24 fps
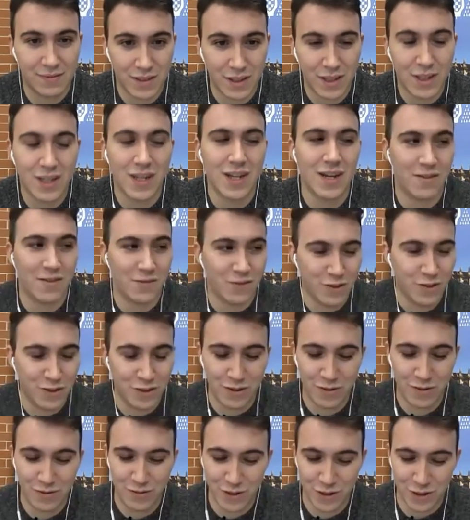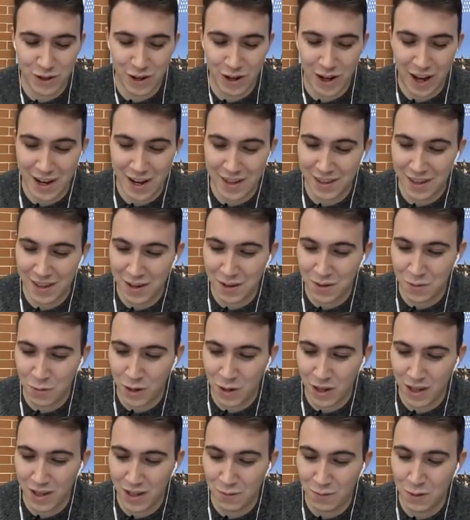Yeah, for sure, for sure. And then
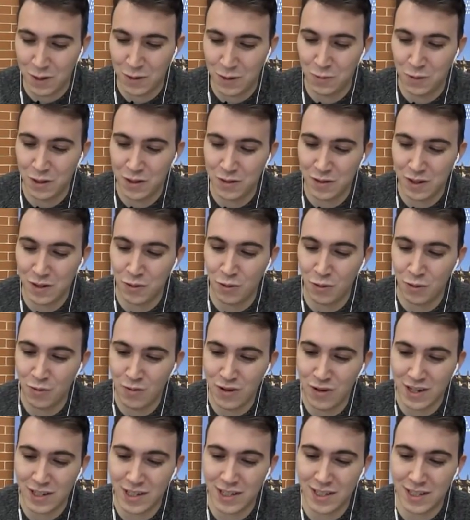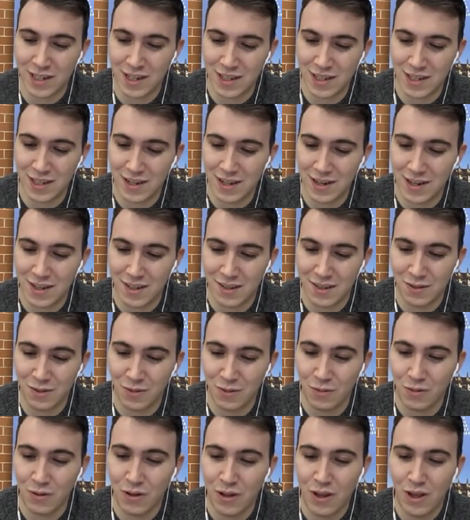what we try to do as researchers is
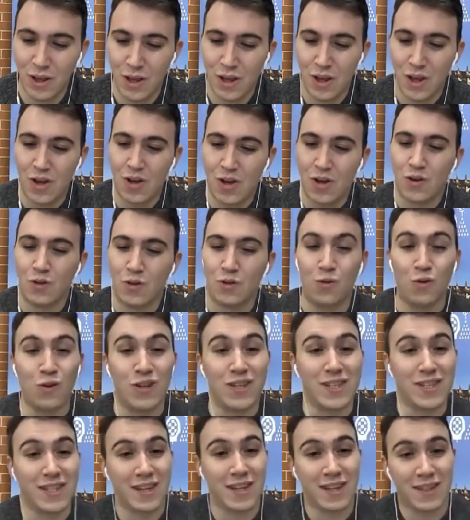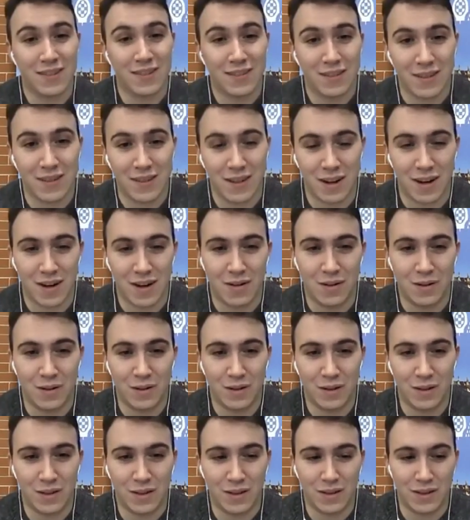to inject
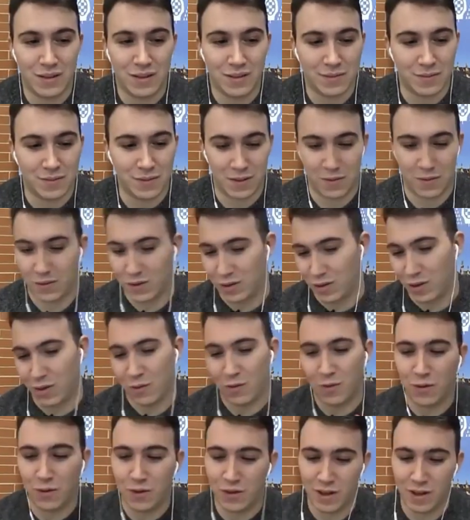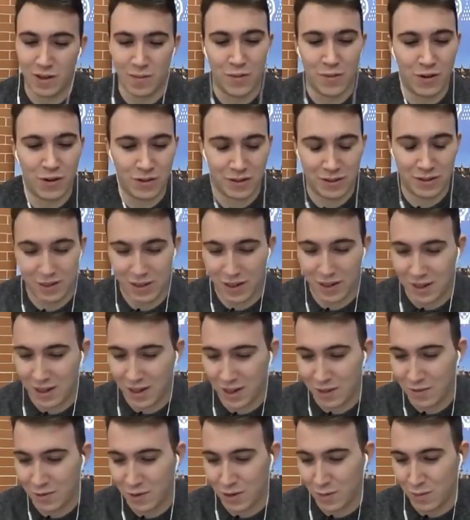our, so for the more
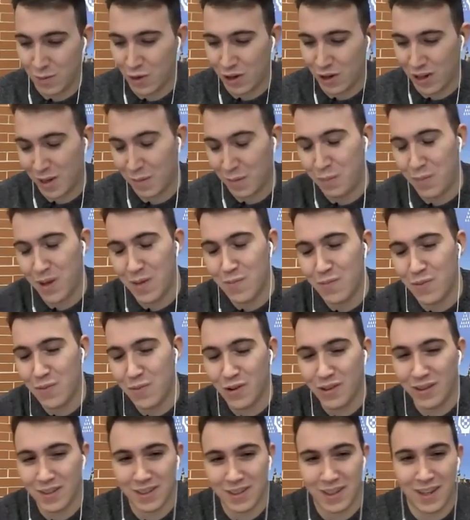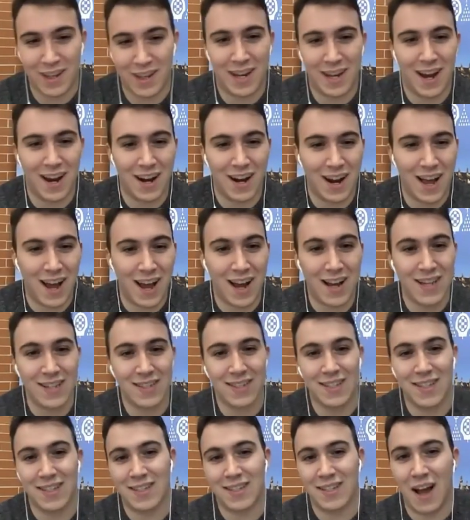technical, for the more geek people, the Carla has
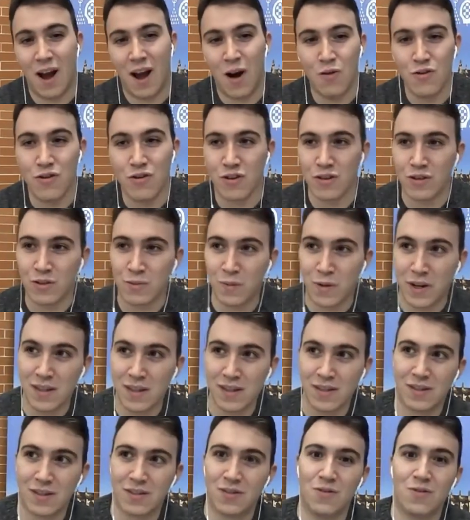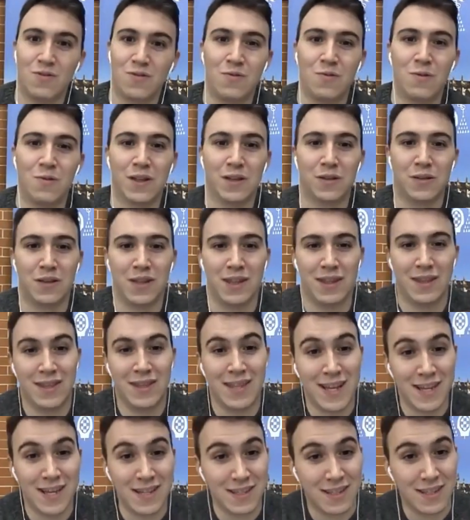its own ROS bridge. So what it
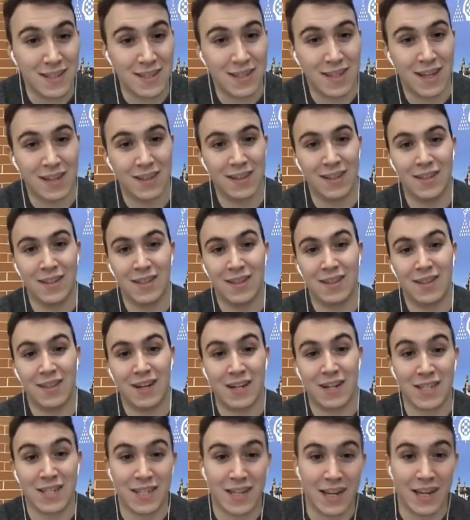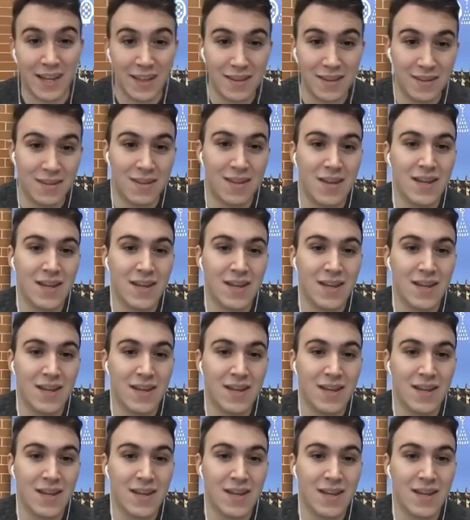does is that it translates